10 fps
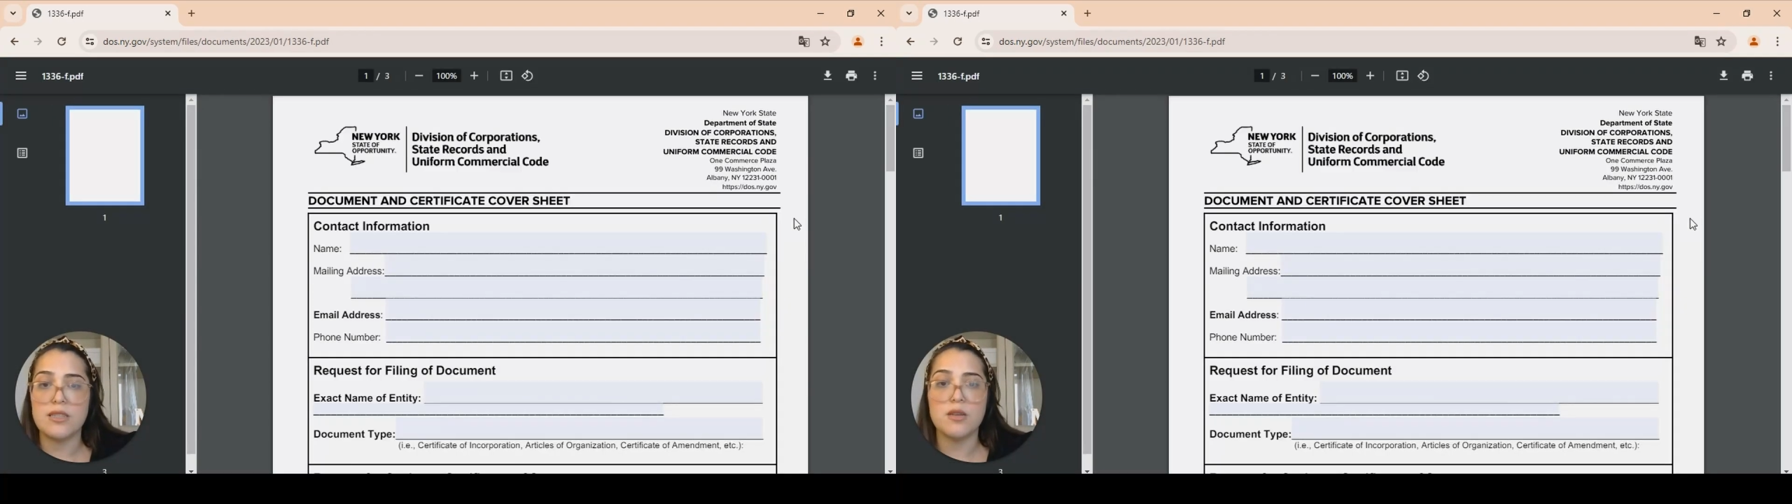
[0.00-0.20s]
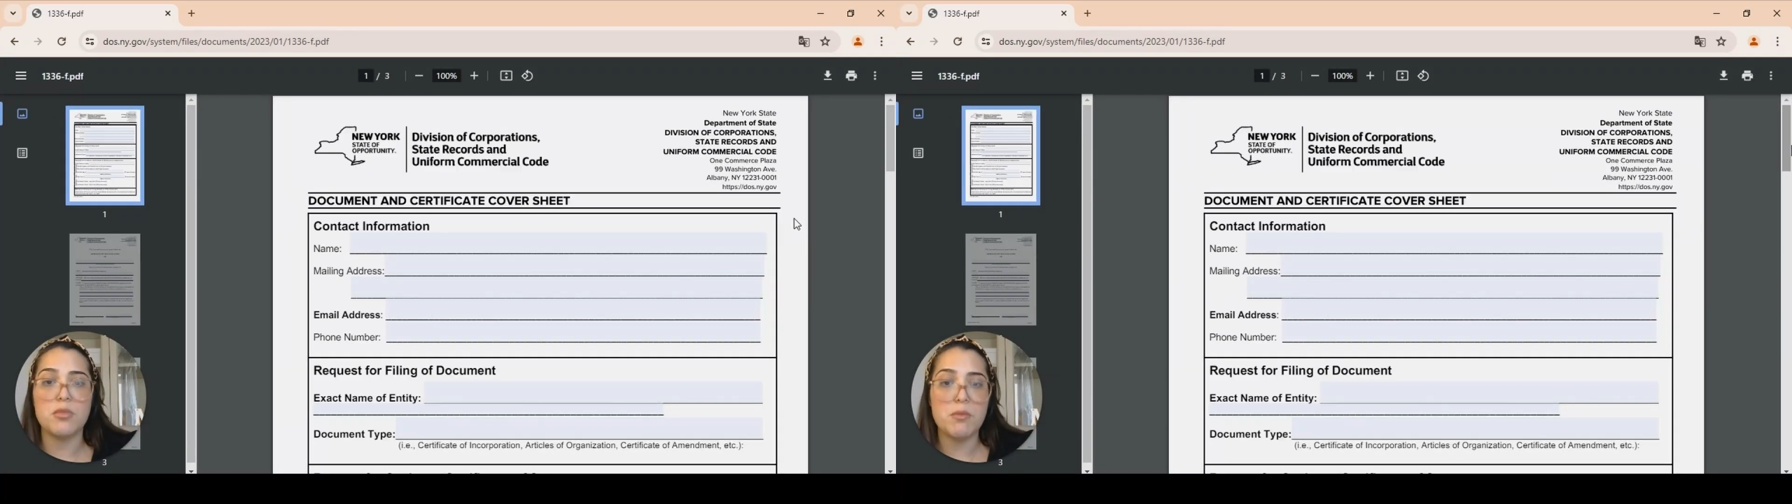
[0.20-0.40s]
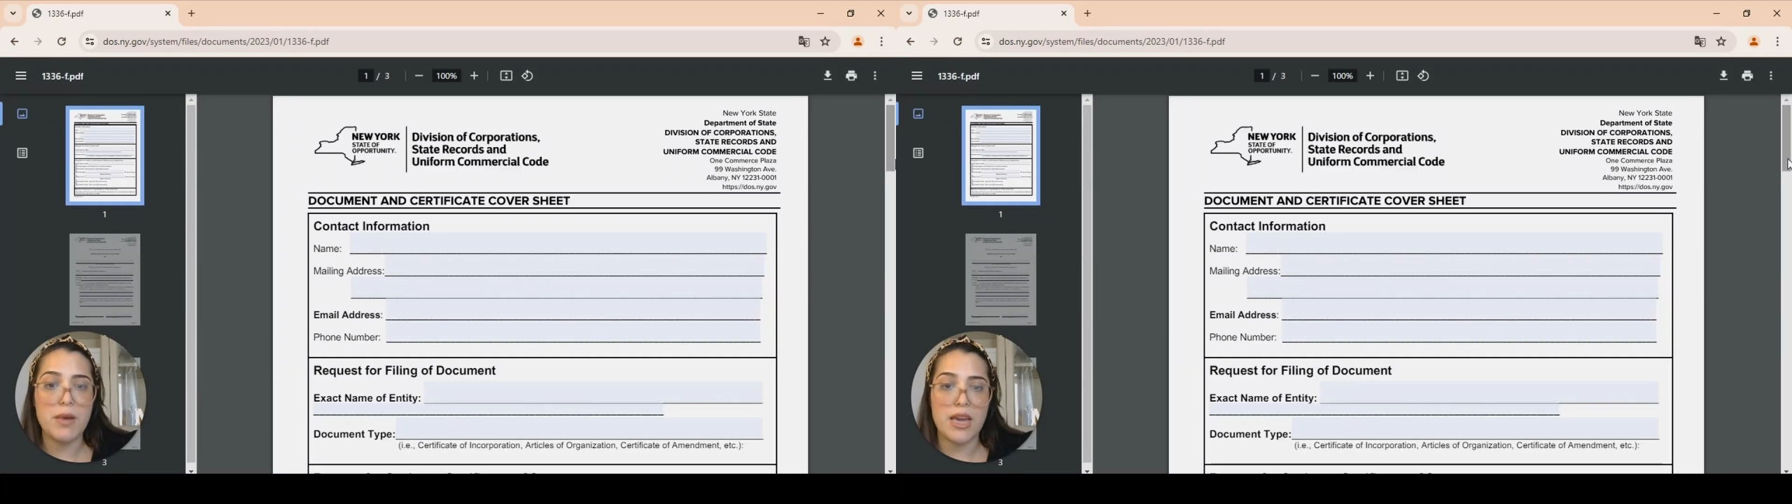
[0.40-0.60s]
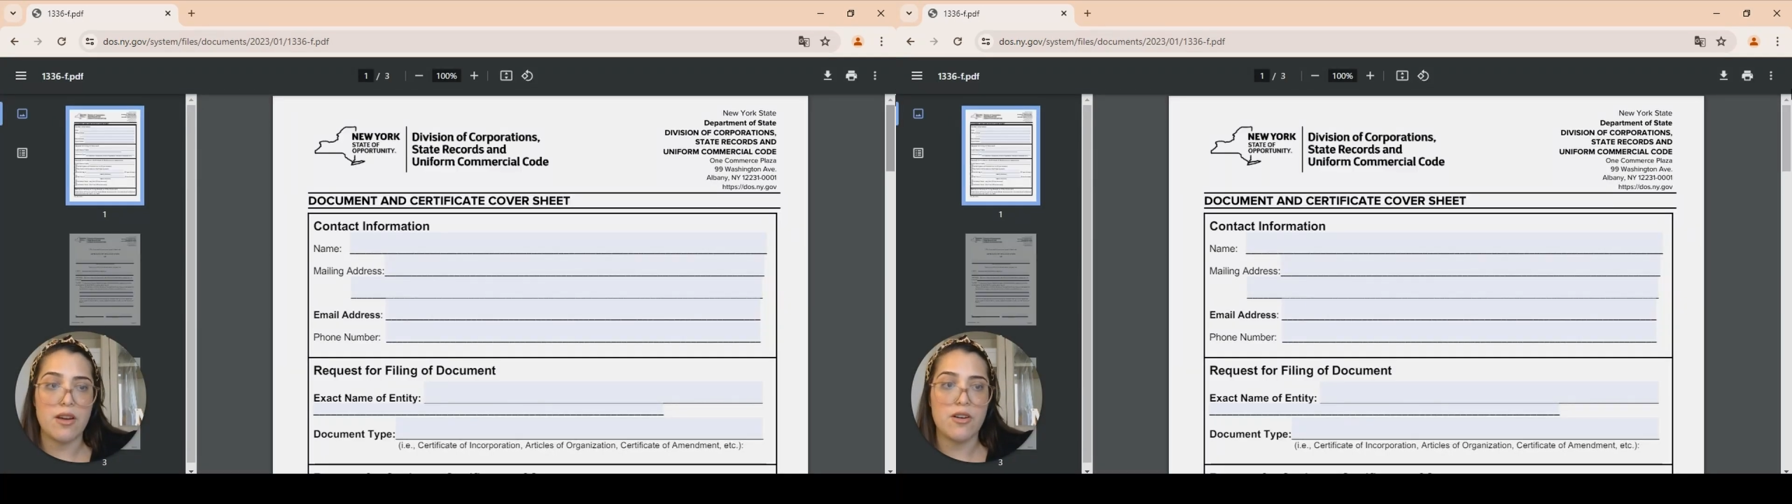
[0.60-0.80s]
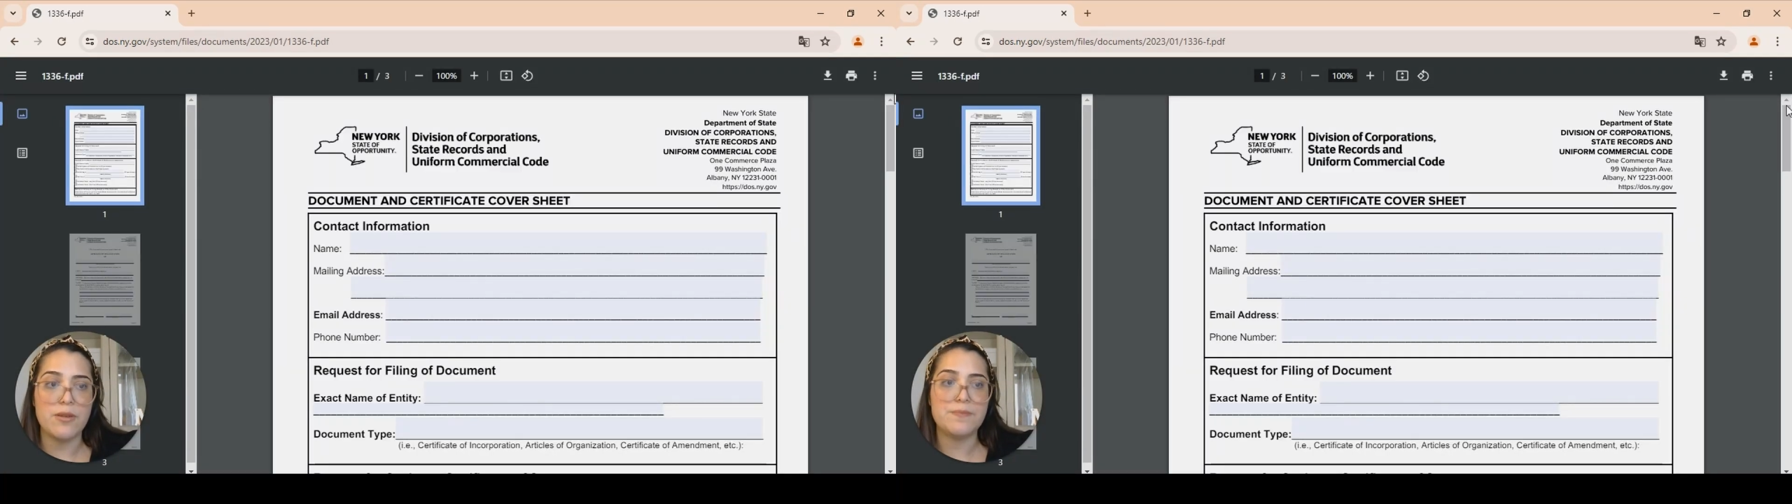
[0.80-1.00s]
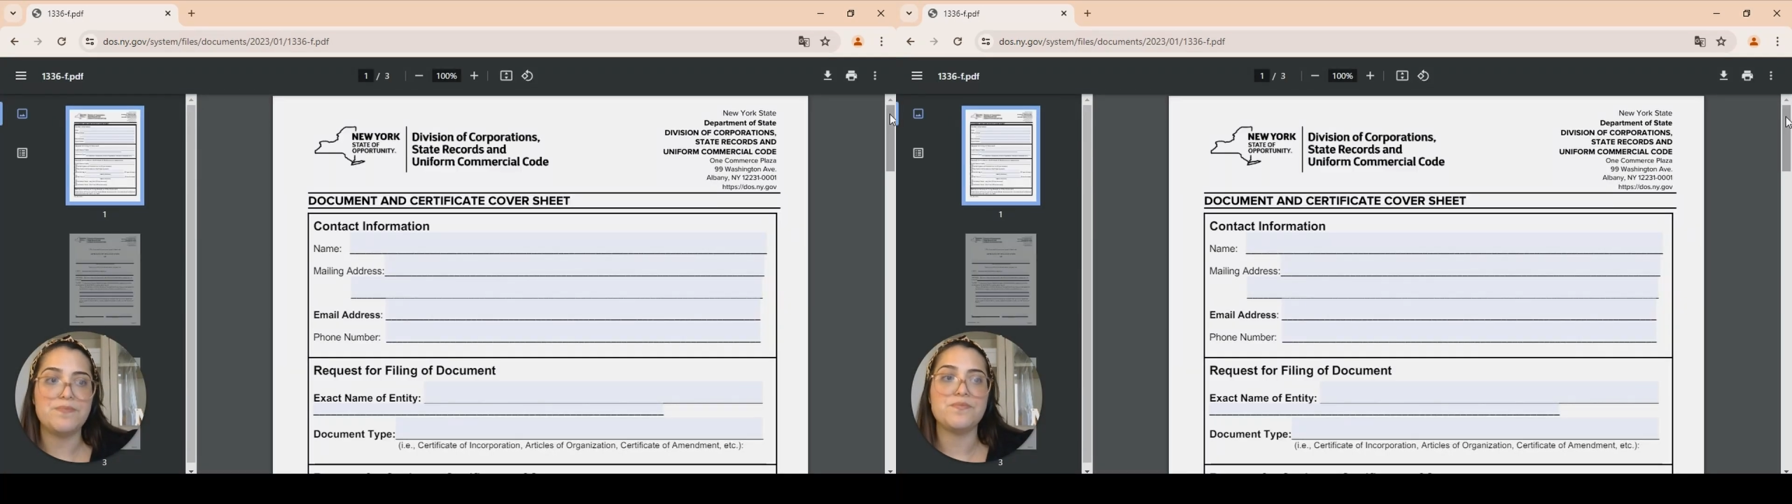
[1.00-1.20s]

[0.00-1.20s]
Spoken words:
need to prepare.